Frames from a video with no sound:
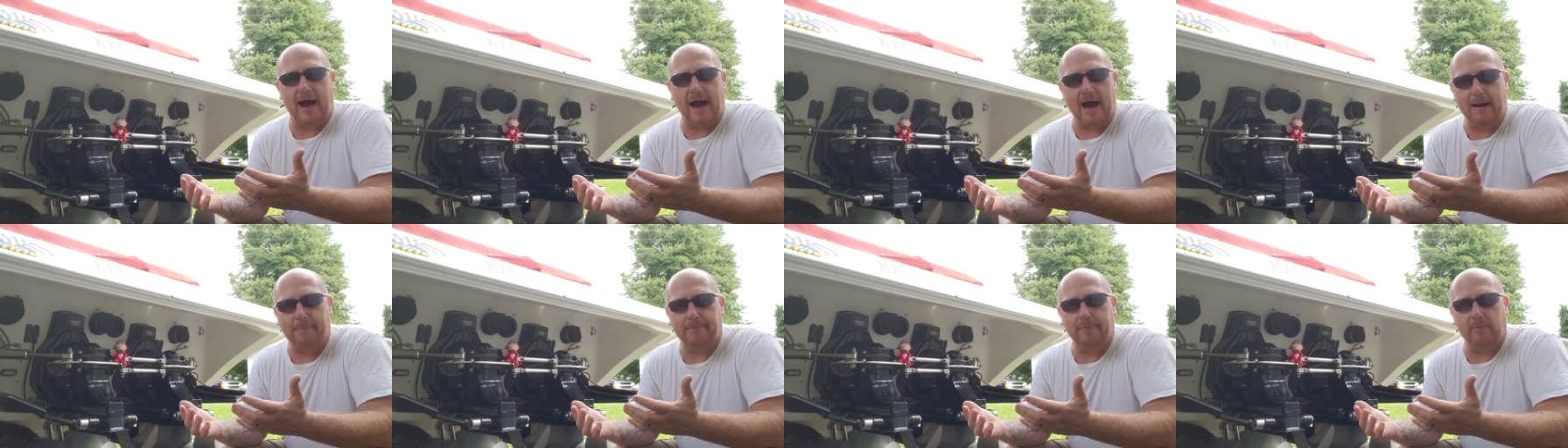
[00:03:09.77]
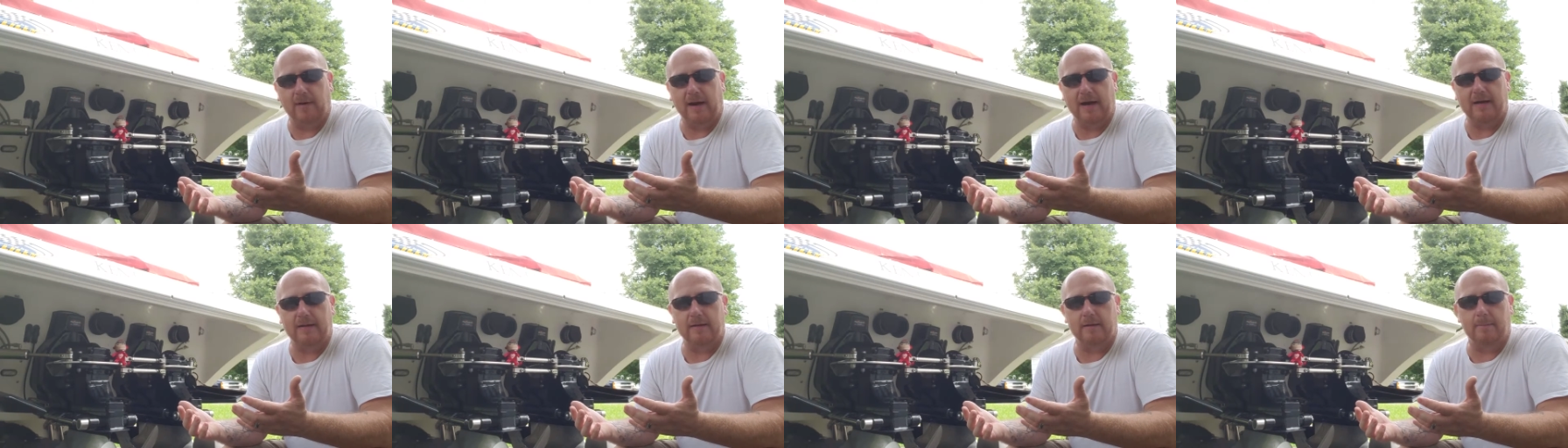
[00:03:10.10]

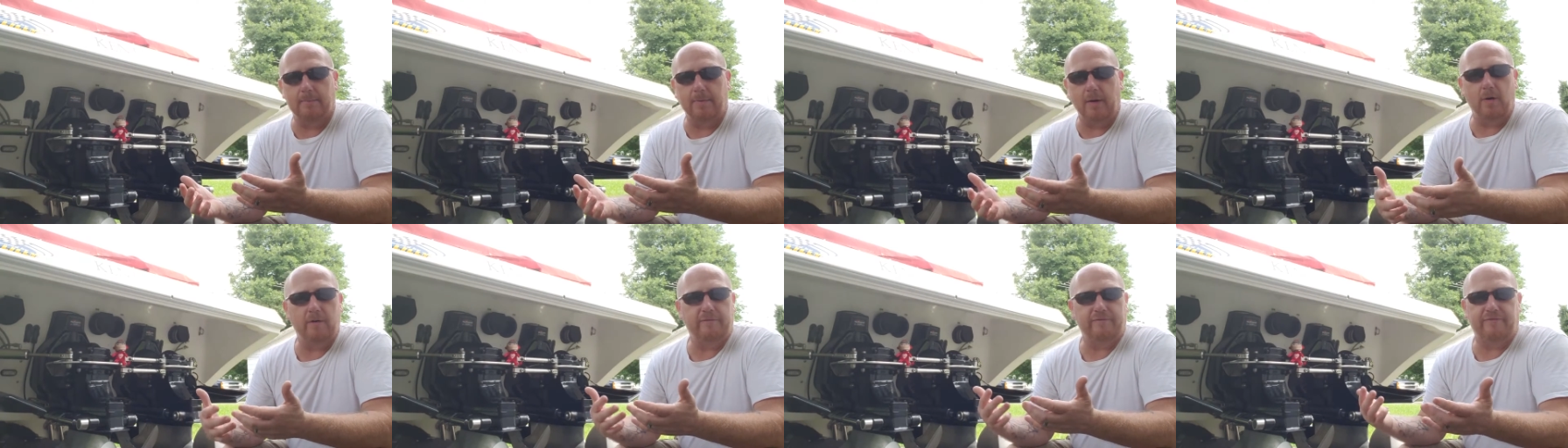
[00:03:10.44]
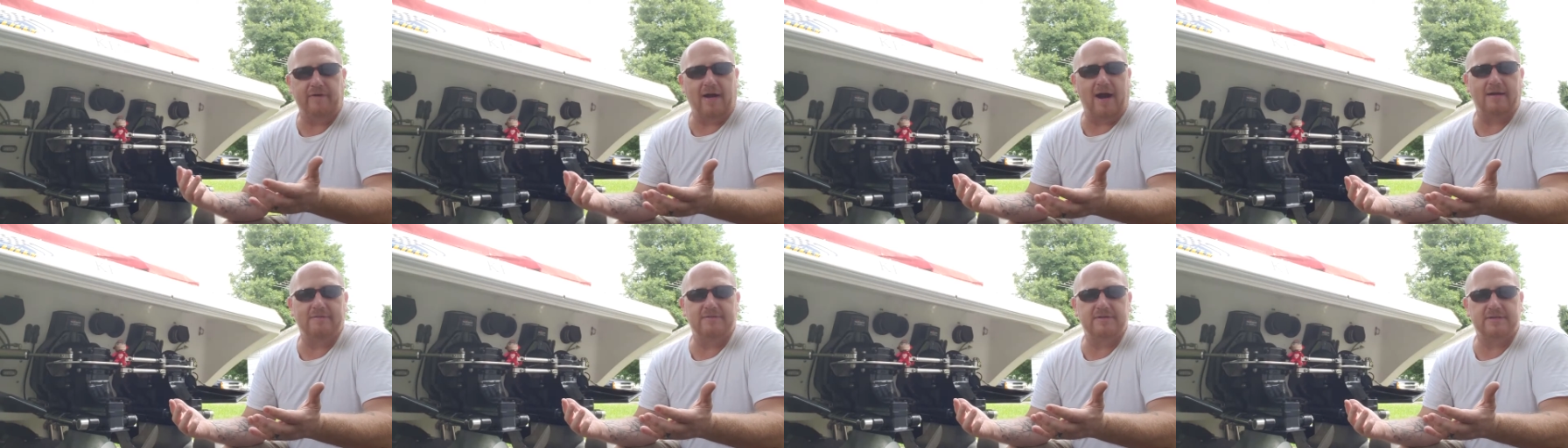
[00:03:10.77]
operating the boat
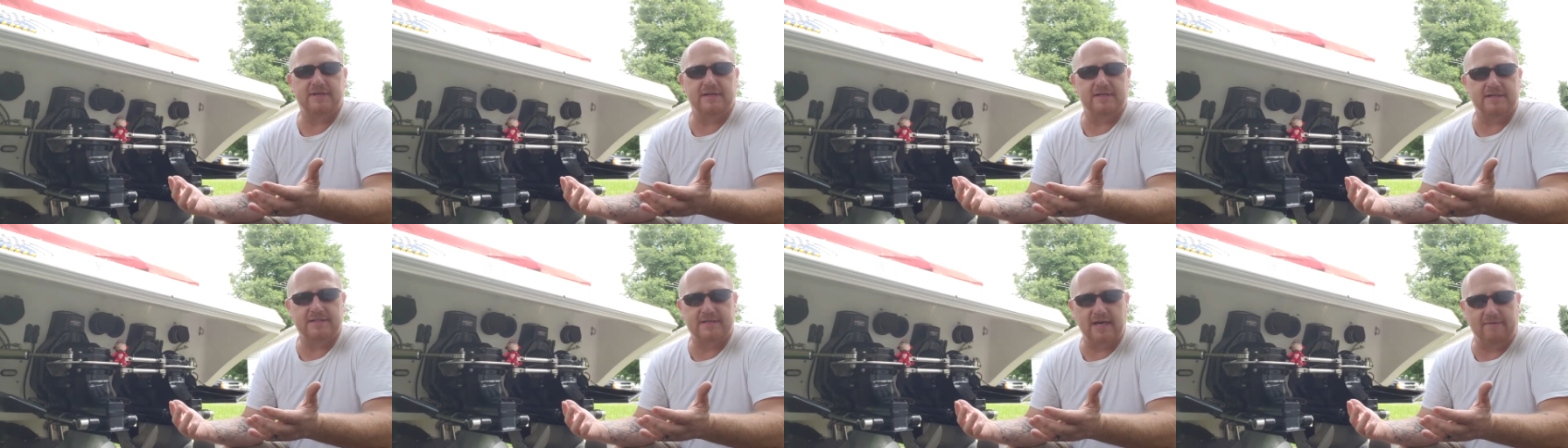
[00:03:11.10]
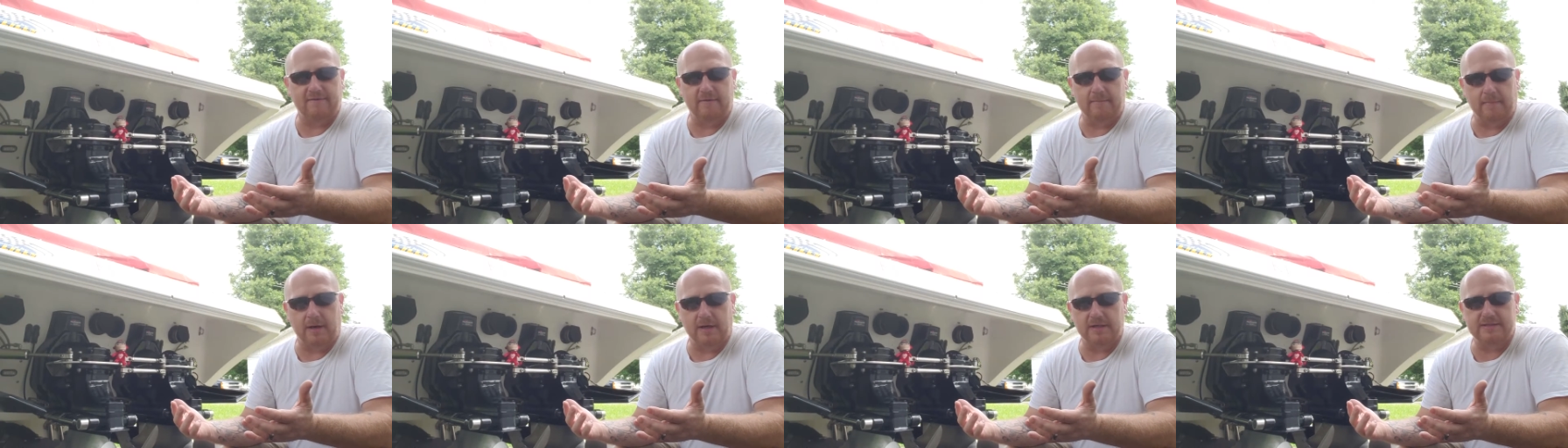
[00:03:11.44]
five, six,
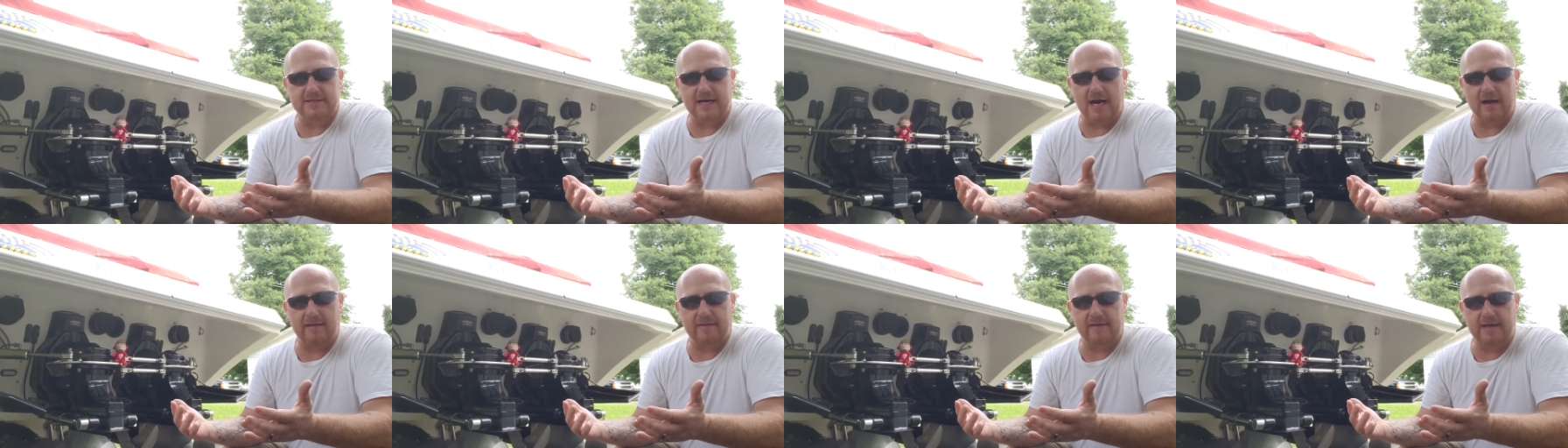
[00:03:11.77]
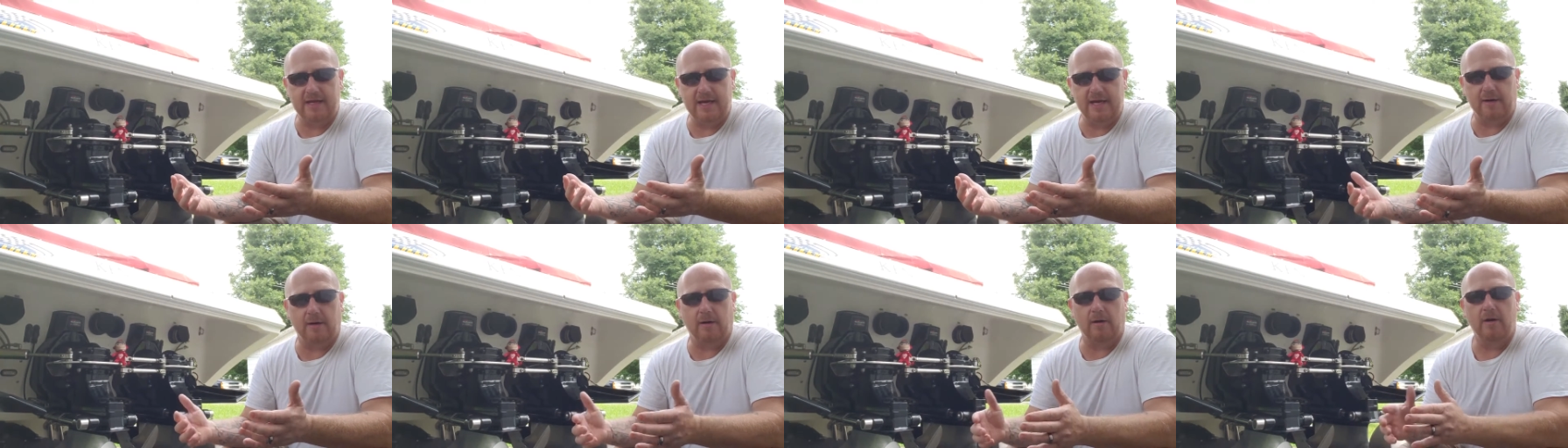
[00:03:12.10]
seven months out of the
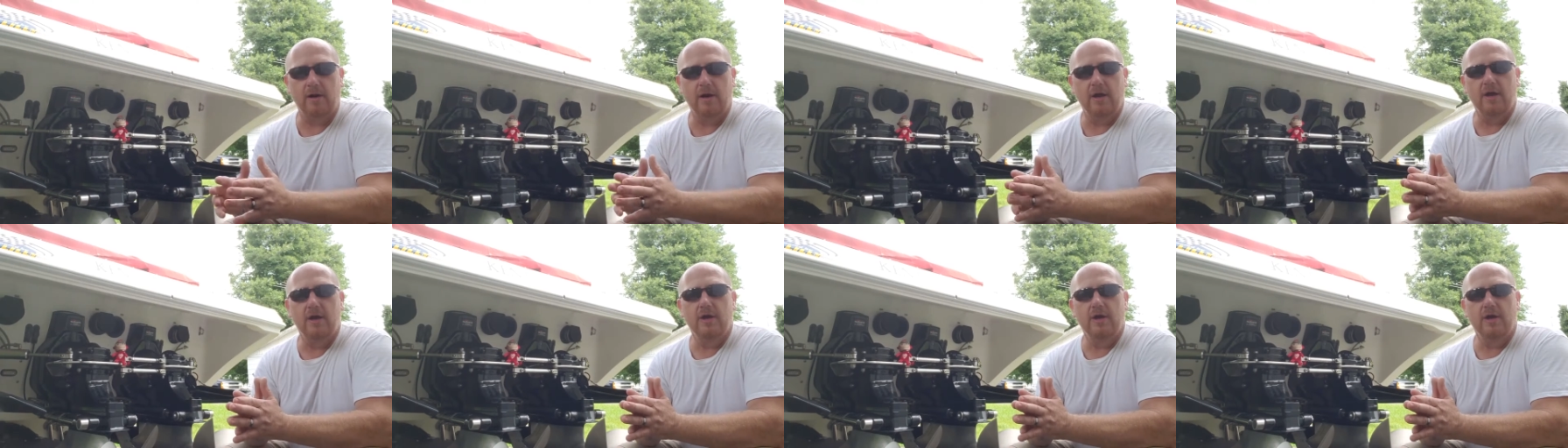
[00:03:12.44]
year.